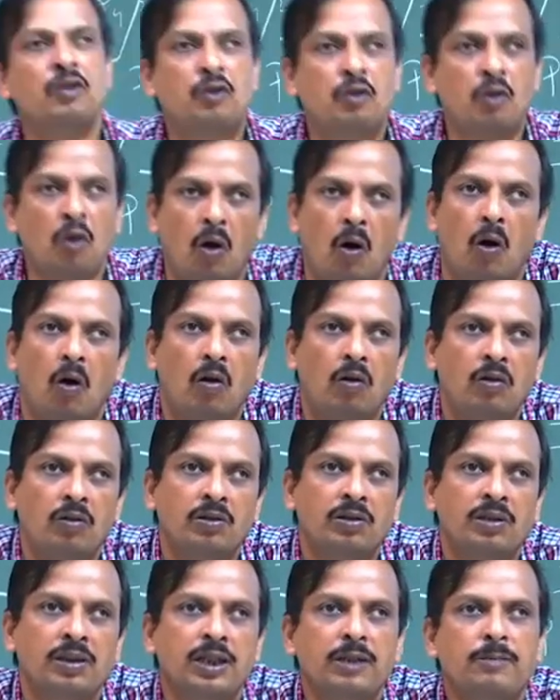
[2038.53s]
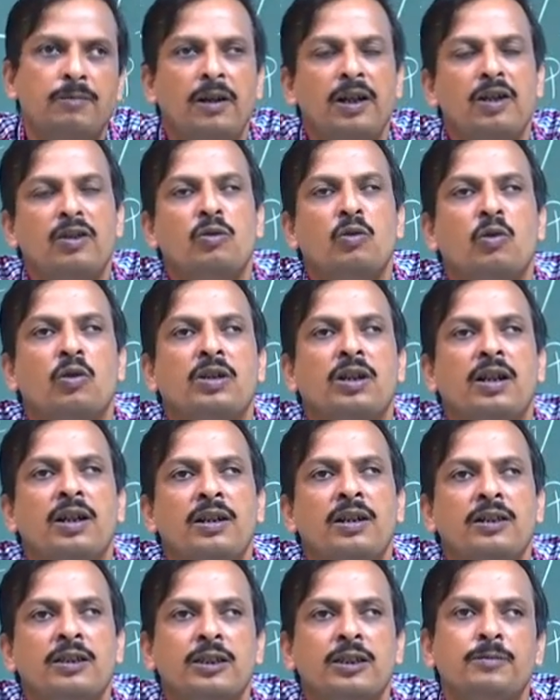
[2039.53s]
draw if I know the
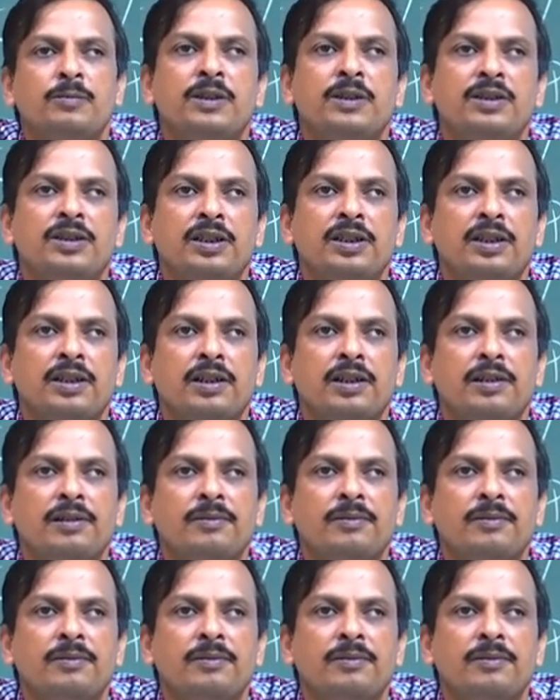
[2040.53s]
speech signal.